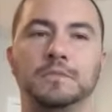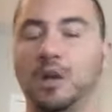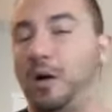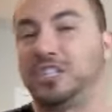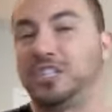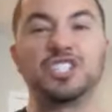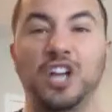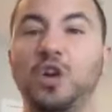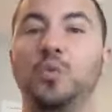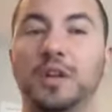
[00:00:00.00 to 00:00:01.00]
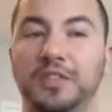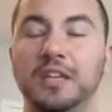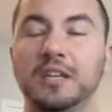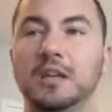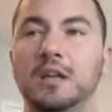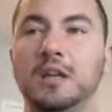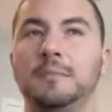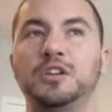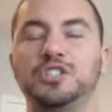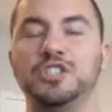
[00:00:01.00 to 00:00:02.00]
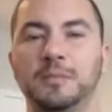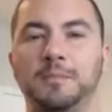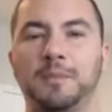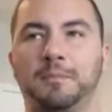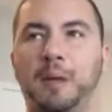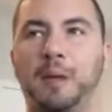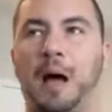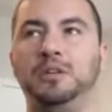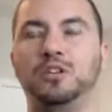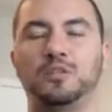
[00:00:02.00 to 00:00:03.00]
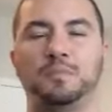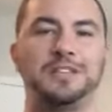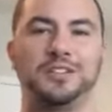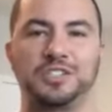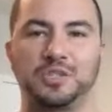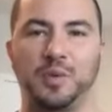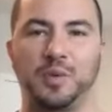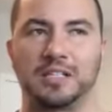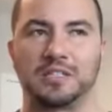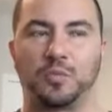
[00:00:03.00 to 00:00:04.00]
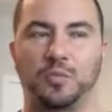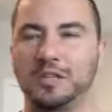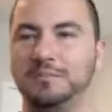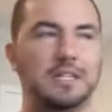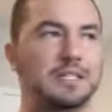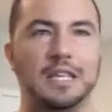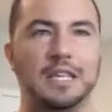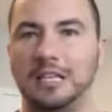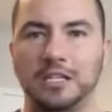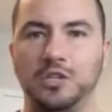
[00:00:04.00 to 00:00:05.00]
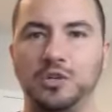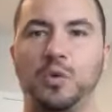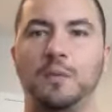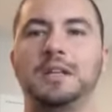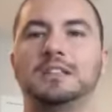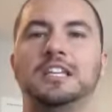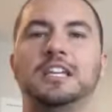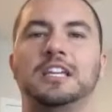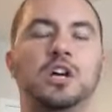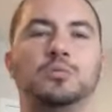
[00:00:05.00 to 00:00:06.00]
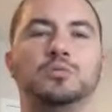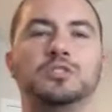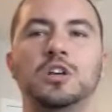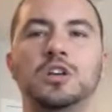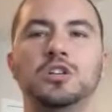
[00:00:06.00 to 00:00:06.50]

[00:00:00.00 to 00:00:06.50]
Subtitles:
you know, I just stuck with it because you got to remember, popular opinion sways. One minute they like you, one minute they don't.